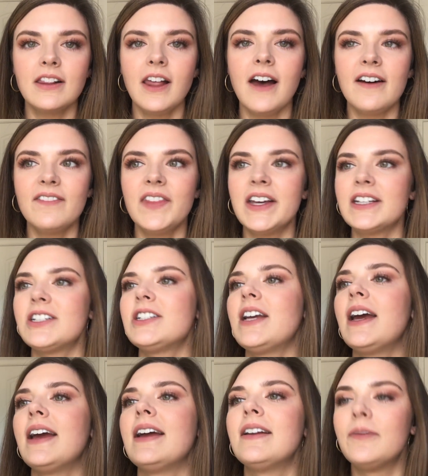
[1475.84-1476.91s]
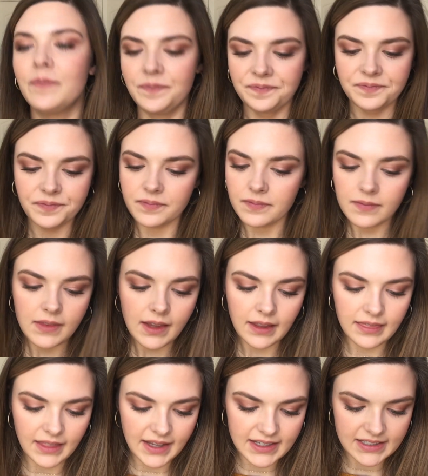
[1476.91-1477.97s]
love this shade.
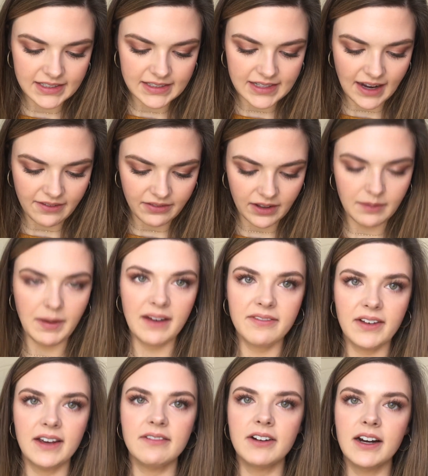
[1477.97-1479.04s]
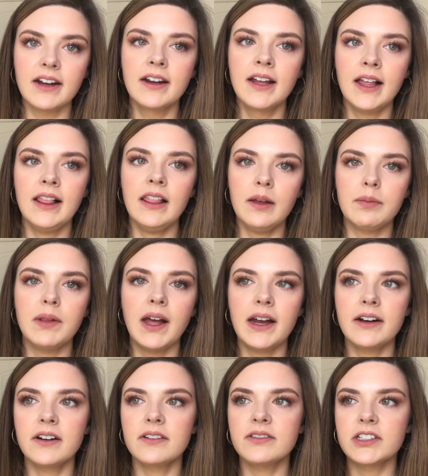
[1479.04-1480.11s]
This is definitely my favorite lip
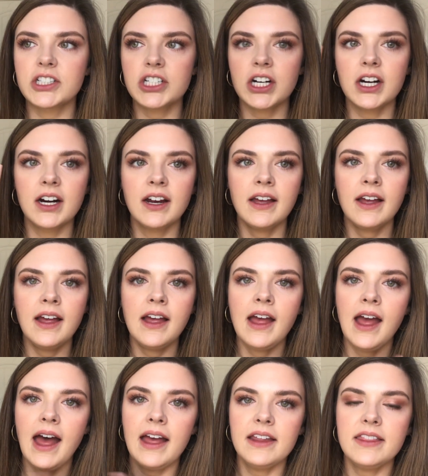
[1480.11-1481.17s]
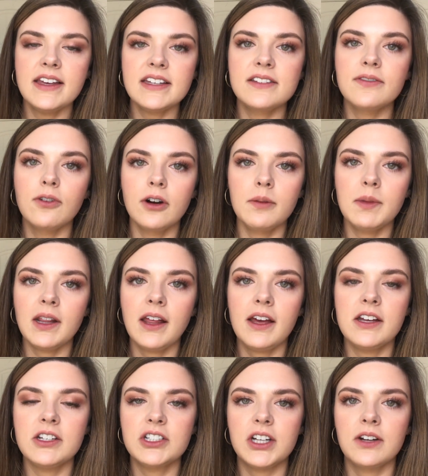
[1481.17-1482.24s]
liner for sure. This formula
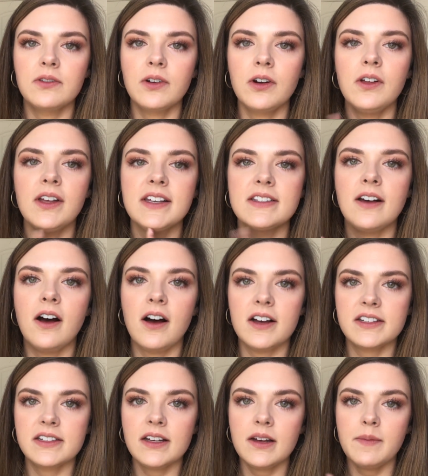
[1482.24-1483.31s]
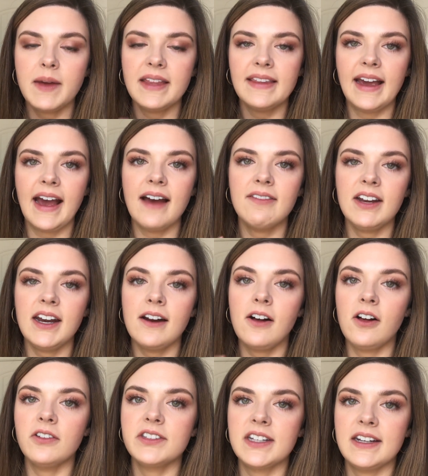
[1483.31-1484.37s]
in general is awesome and they have it at
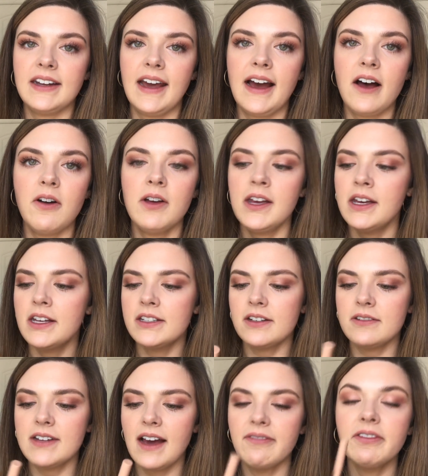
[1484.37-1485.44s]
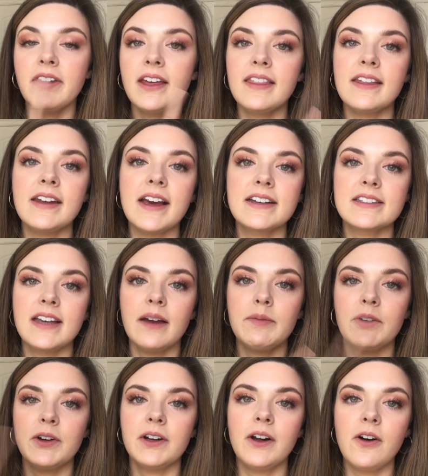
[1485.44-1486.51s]
Ulta now. So definitely the next time
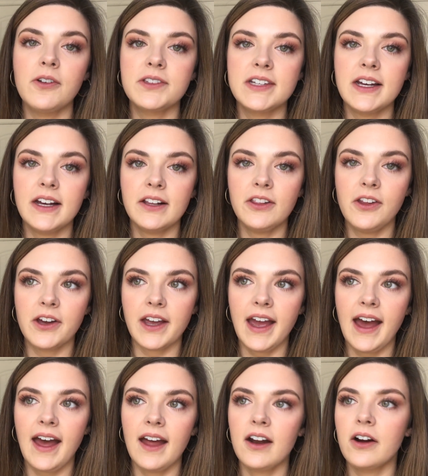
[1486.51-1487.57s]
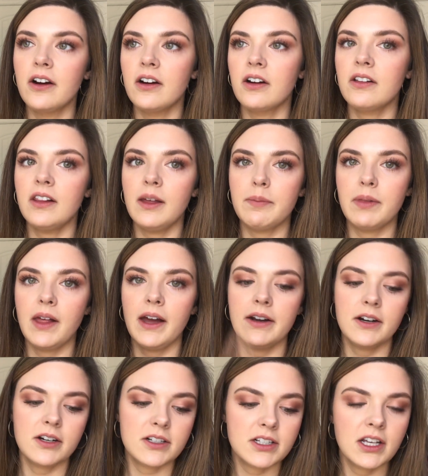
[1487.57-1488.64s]
you're in Ulta, look at her lip
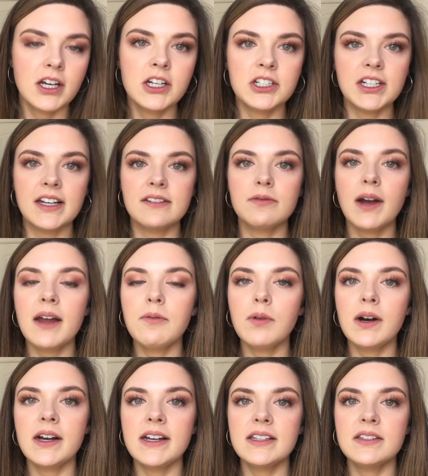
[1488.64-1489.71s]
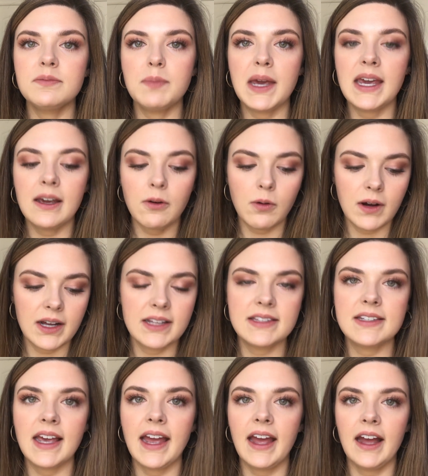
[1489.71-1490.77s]
liners. She has red ones, pink
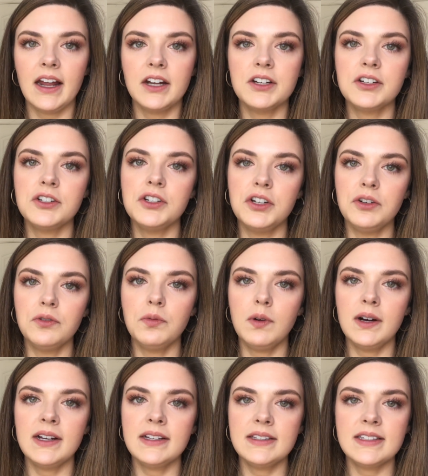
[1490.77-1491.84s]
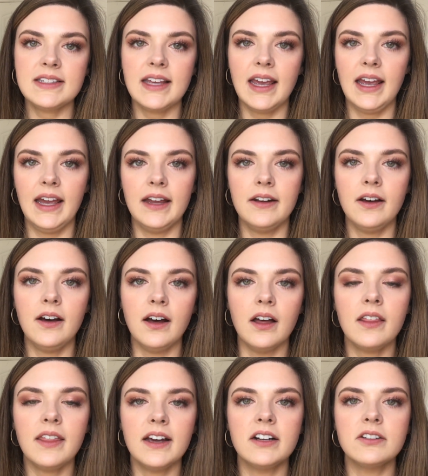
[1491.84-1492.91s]
ones, and nude ones. And oh, ah,
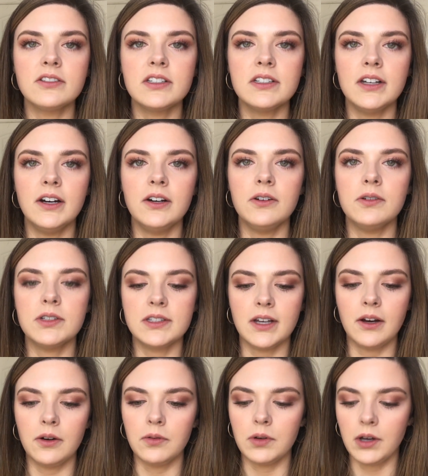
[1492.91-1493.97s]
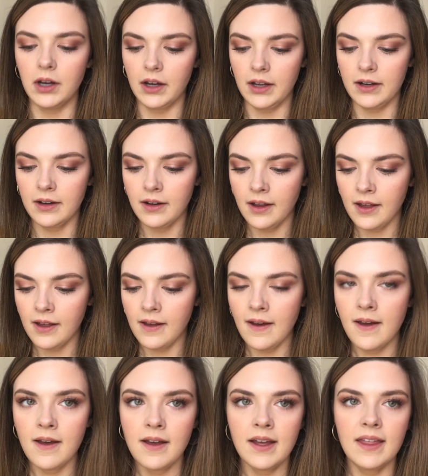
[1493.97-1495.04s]
they're so, so good.
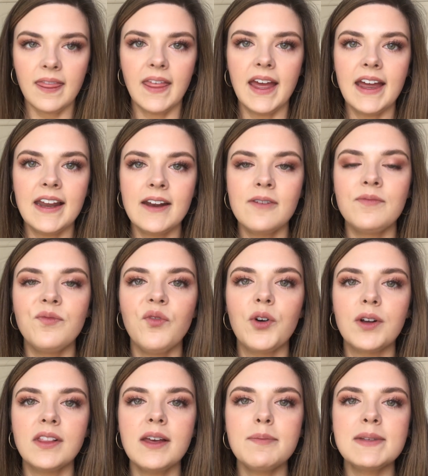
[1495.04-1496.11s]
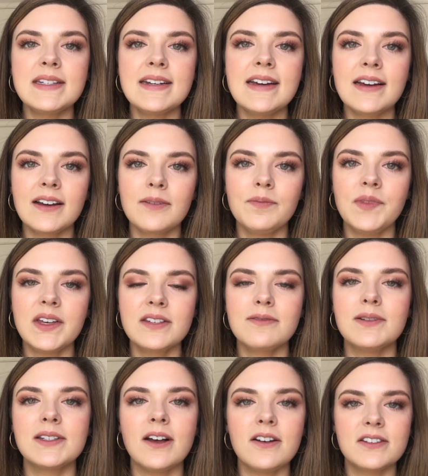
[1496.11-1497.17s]
Then for lipstick, this
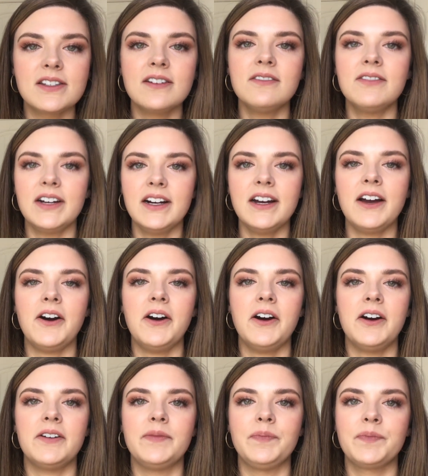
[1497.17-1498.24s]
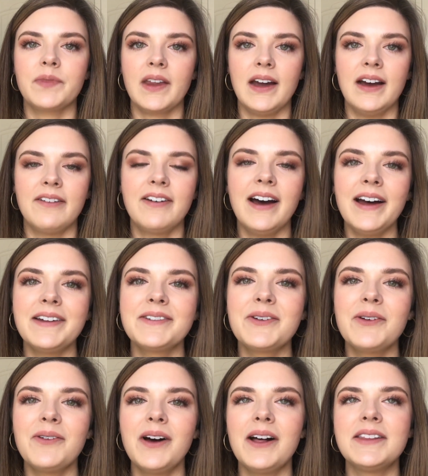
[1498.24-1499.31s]
was also very hard. I've gotten
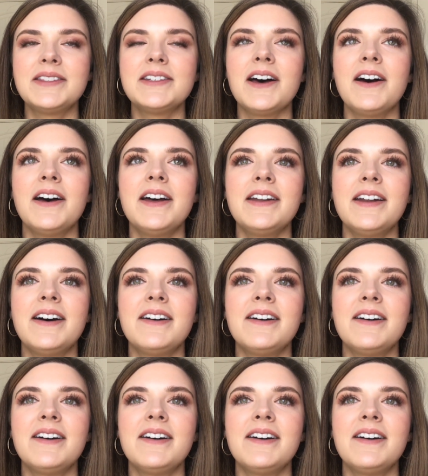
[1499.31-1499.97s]
a ton